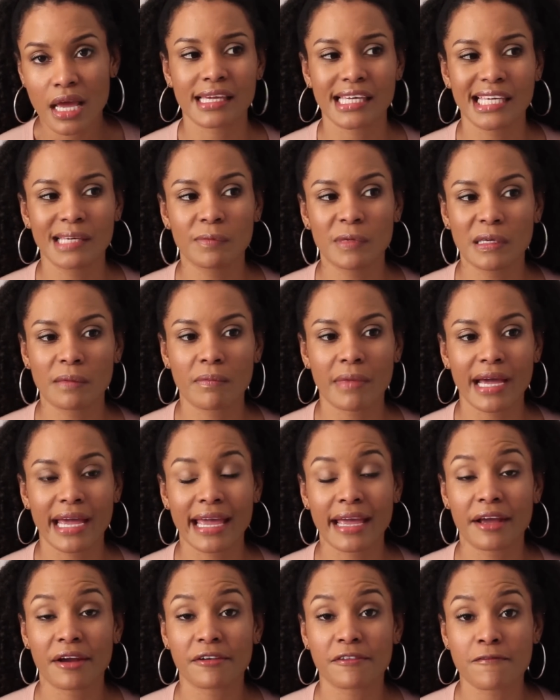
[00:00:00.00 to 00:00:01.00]
Keeping my
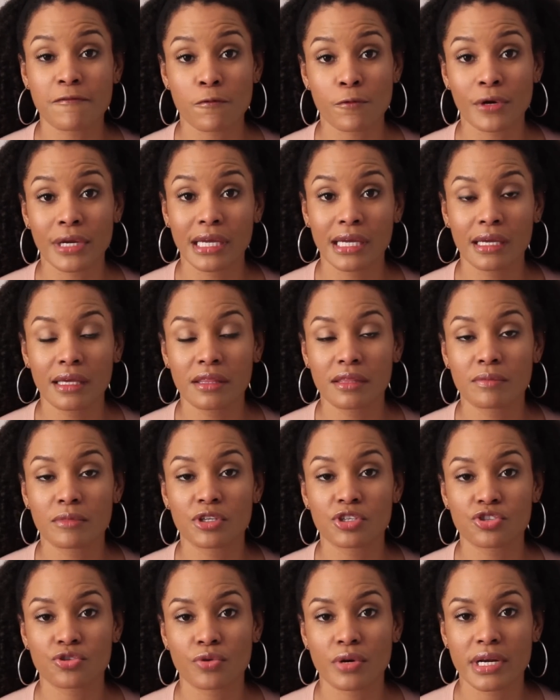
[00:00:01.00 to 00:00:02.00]
hair free the
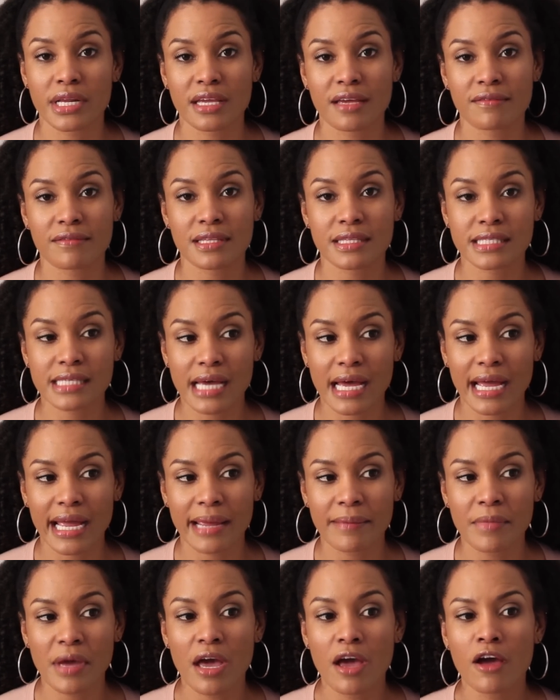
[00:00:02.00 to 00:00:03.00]
majority of the
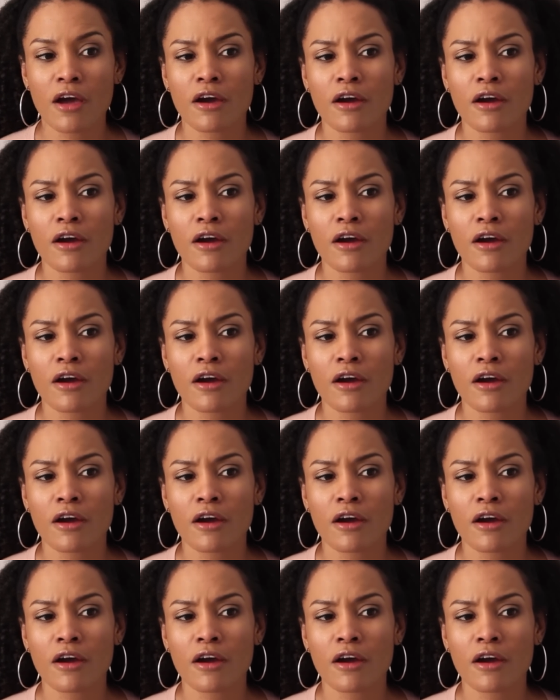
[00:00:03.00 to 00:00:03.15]
time